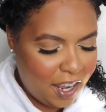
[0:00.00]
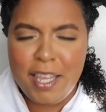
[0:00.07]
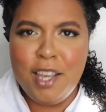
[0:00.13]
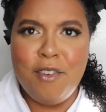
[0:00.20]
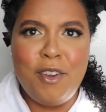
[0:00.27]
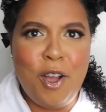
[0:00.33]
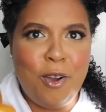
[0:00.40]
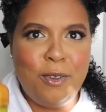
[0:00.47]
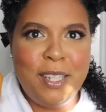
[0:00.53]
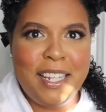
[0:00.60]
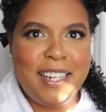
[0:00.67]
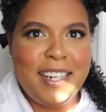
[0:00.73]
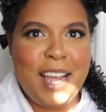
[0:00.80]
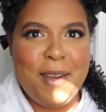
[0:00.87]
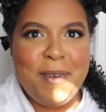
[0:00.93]
Speaking of
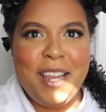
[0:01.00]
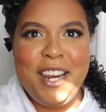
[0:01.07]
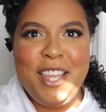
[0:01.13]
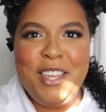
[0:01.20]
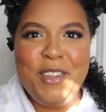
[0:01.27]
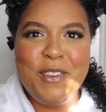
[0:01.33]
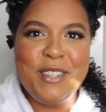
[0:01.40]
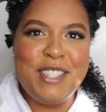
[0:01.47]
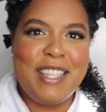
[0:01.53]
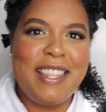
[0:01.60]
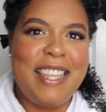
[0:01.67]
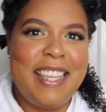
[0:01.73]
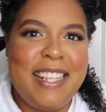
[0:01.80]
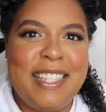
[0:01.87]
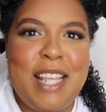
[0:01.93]
golden, I'm gonna use
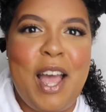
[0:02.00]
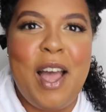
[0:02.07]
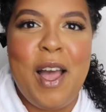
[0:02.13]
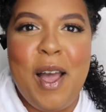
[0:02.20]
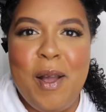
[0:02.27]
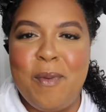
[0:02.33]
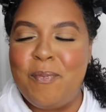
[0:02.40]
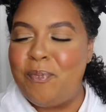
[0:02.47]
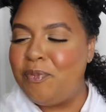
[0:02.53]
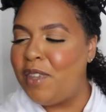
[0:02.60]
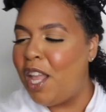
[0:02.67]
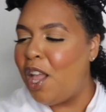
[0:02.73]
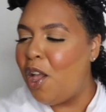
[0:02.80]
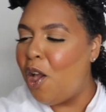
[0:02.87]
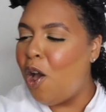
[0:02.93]
this
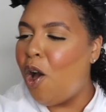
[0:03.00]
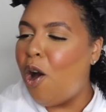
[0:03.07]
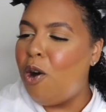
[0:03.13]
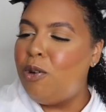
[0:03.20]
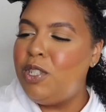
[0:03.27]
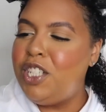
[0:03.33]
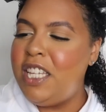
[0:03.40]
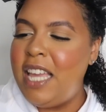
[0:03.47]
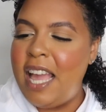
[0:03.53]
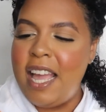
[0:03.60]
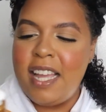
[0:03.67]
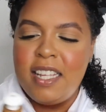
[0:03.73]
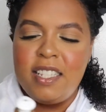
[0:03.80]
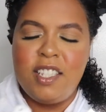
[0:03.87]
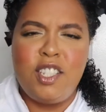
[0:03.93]

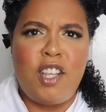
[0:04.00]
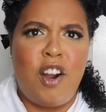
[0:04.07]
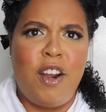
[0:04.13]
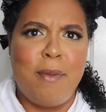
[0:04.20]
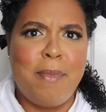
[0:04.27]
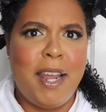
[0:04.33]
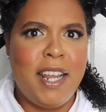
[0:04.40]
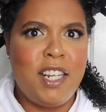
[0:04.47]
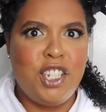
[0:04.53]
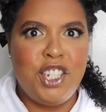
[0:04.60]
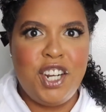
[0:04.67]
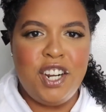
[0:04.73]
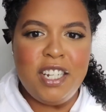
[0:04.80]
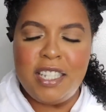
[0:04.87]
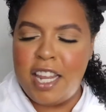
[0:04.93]
OGX. Sorry, my
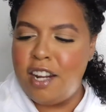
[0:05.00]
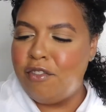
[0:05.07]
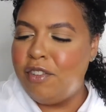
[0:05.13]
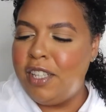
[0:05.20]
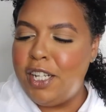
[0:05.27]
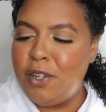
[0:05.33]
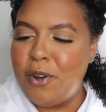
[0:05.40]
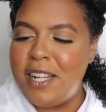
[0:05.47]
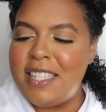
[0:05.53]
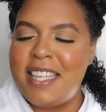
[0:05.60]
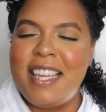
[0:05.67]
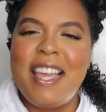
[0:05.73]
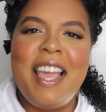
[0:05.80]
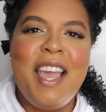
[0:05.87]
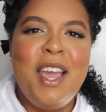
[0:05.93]
chair is like really
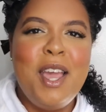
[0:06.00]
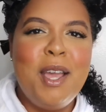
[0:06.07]
noisy.